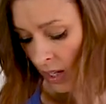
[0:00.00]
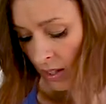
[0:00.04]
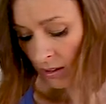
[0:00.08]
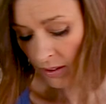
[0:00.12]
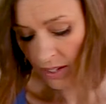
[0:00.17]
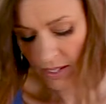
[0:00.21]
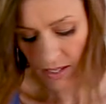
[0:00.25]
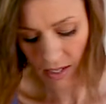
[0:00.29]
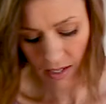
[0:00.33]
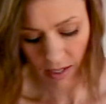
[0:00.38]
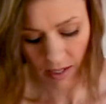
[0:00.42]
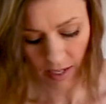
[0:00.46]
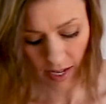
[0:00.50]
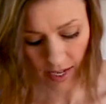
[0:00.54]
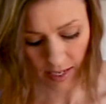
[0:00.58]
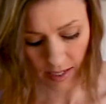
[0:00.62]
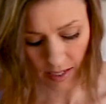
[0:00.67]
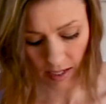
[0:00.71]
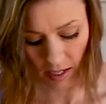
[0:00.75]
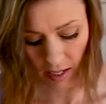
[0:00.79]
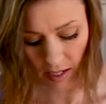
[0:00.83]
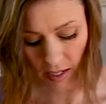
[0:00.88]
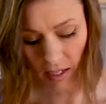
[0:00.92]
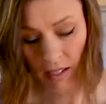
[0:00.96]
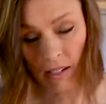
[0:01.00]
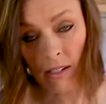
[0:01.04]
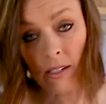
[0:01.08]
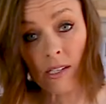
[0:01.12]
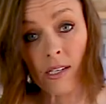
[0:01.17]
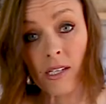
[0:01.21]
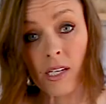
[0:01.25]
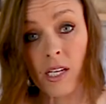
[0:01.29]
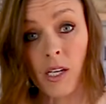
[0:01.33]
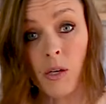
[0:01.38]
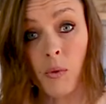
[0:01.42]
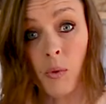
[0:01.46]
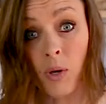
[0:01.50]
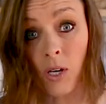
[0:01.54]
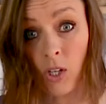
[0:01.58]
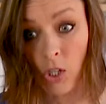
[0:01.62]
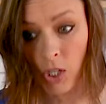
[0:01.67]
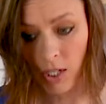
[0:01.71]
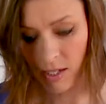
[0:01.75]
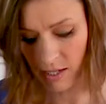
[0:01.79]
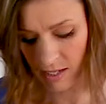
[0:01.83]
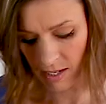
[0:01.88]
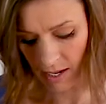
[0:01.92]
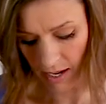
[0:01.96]
let's slice in and see what it
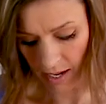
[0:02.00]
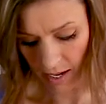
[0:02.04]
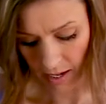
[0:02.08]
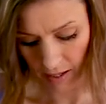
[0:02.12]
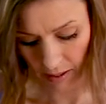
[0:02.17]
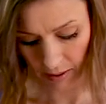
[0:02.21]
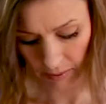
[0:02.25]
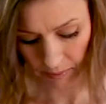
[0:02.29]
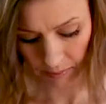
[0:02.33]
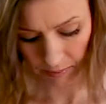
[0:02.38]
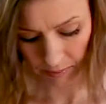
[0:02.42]
looks like.